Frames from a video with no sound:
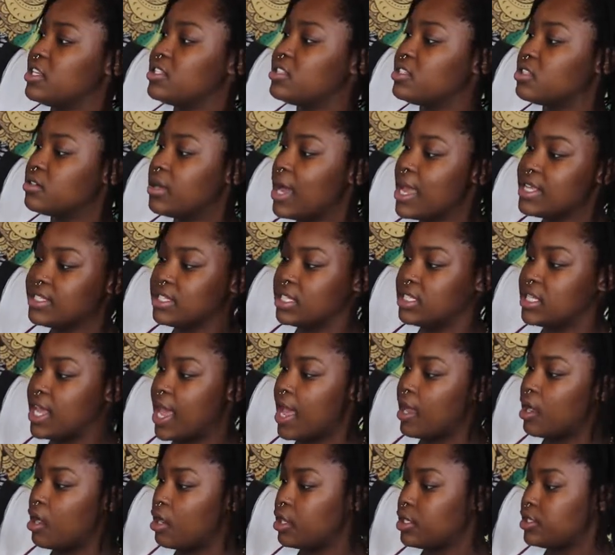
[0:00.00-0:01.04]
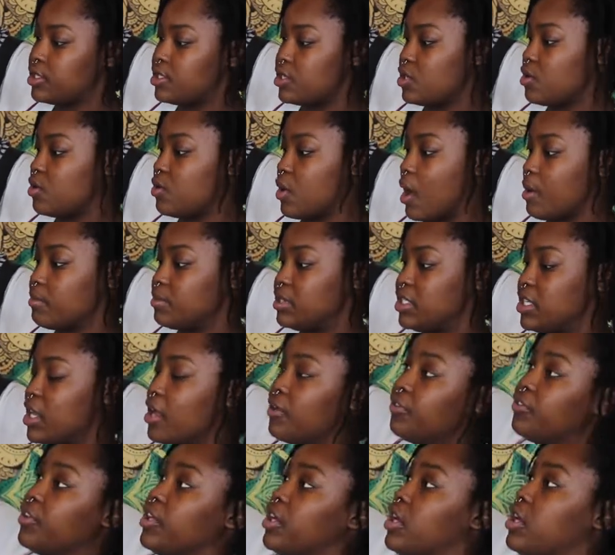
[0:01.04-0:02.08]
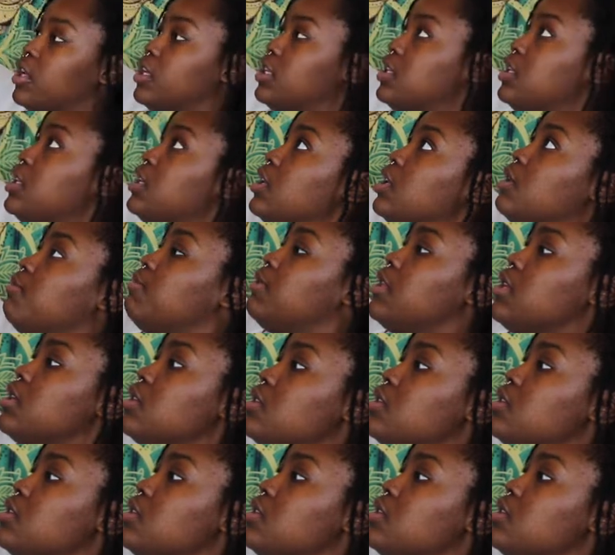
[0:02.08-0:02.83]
this still has the tag on it too. I'm definitely gonna keep